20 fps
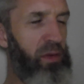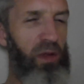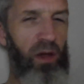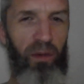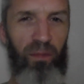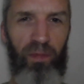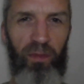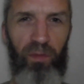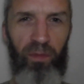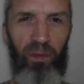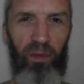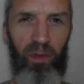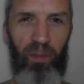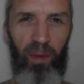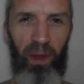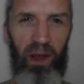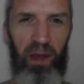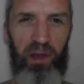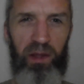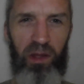up for the
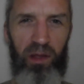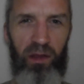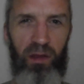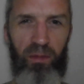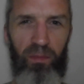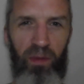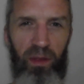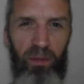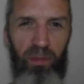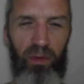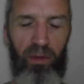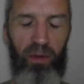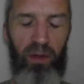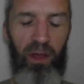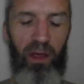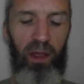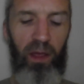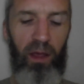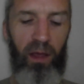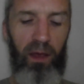Palestinian people,
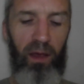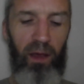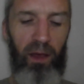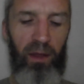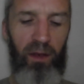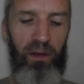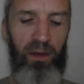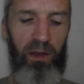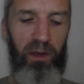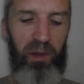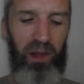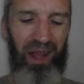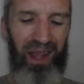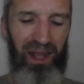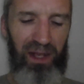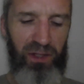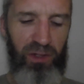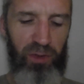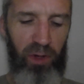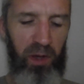and it's
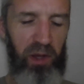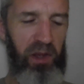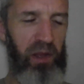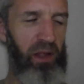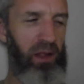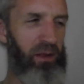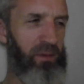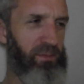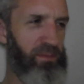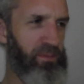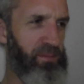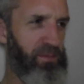interesting.